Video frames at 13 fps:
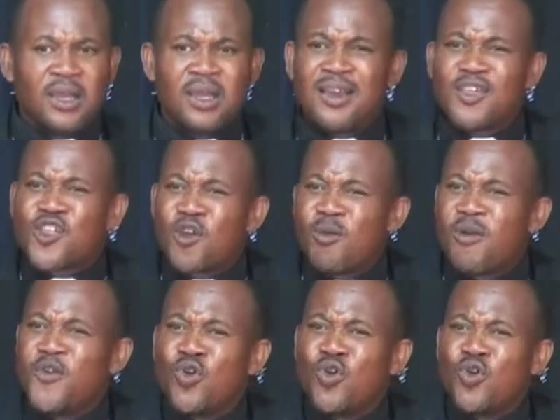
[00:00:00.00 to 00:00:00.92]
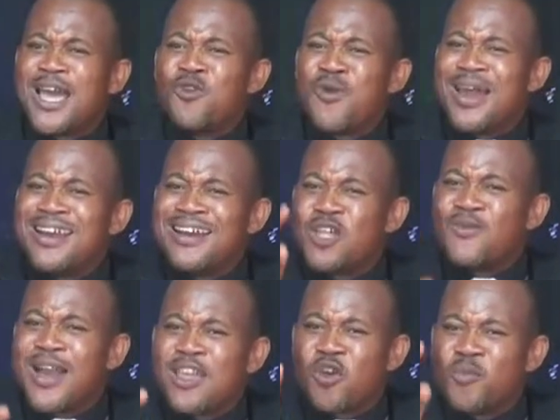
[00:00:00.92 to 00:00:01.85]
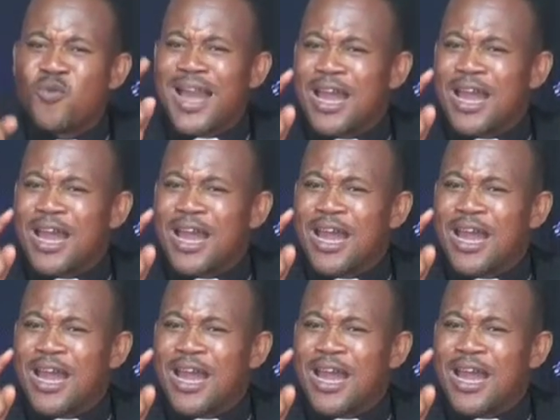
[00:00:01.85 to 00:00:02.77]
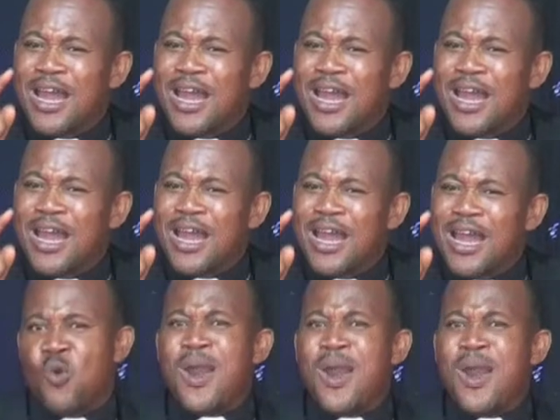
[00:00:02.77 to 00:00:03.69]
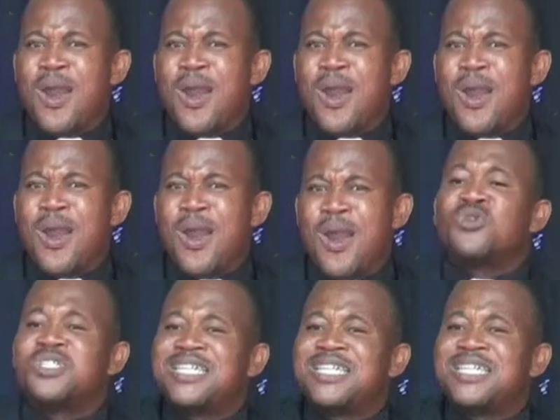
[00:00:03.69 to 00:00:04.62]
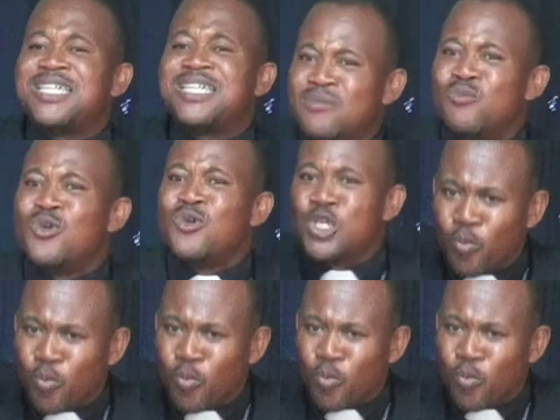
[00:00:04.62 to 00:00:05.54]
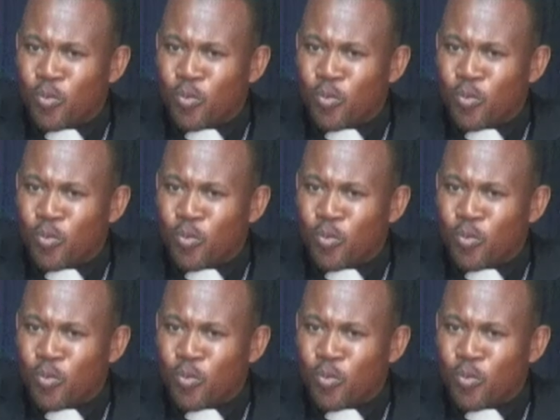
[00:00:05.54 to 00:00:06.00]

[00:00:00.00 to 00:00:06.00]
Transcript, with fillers: Some of you don't know that you are the reason why some people cannot trust you, why, why they cannot share testimony in your presence.